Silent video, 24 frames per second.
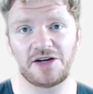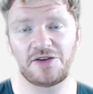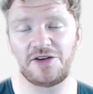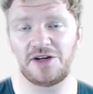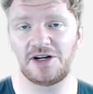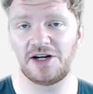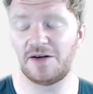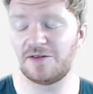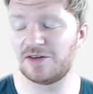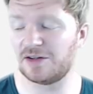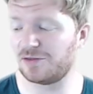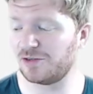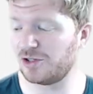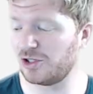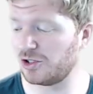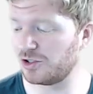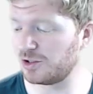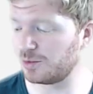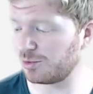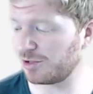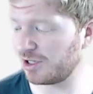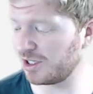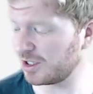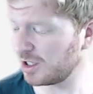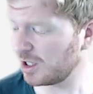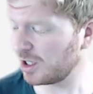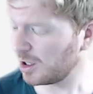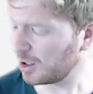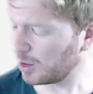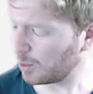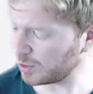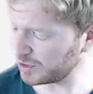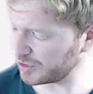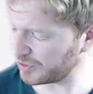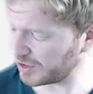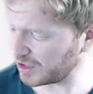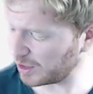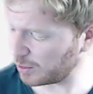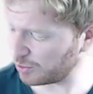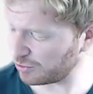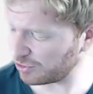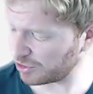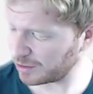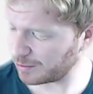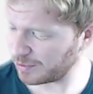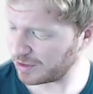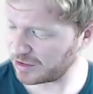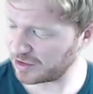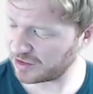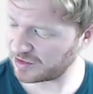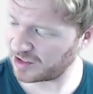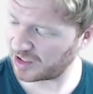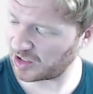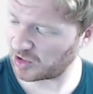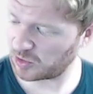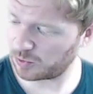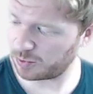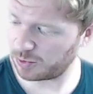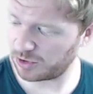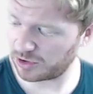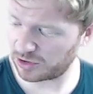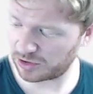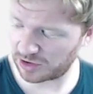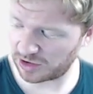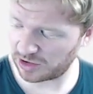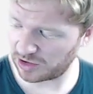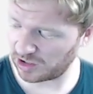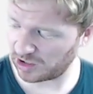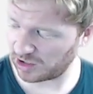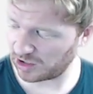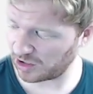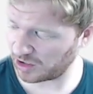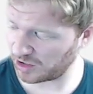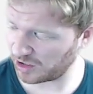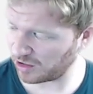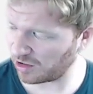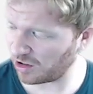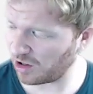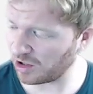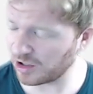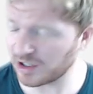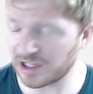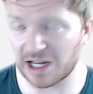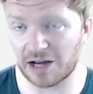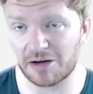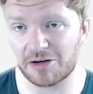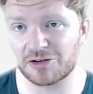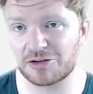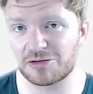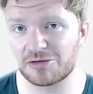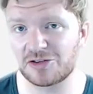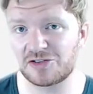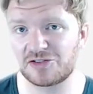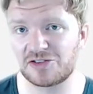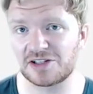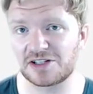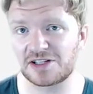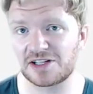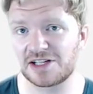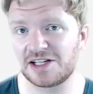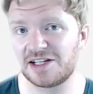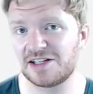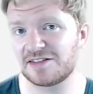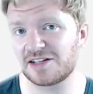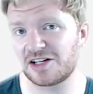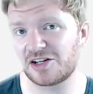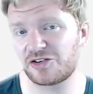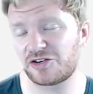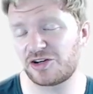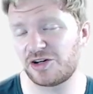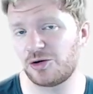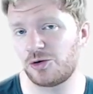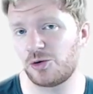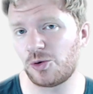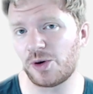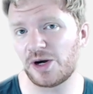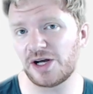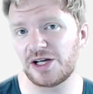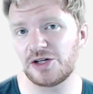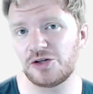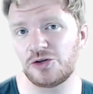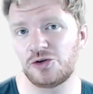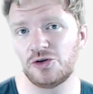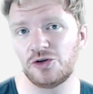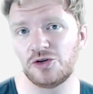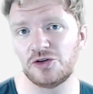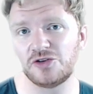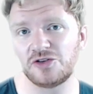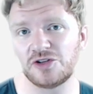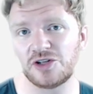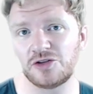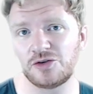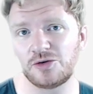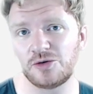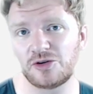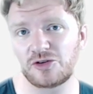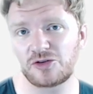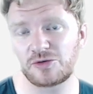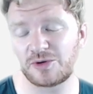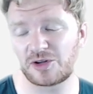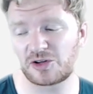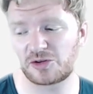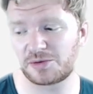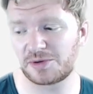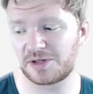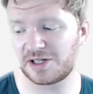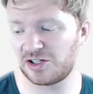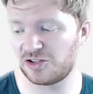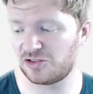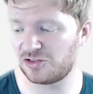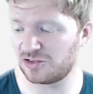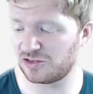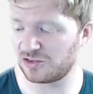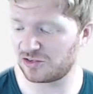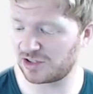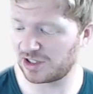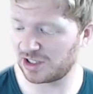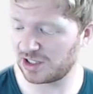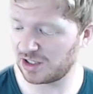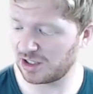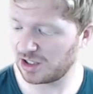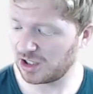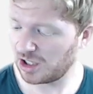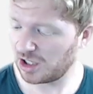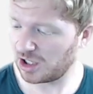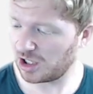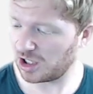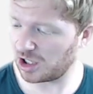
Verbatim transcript: I think I've definitely earned a break. One thing I would recommend, the textbook, uh, uncharacteristically, is actually quite good at doing some explanations here.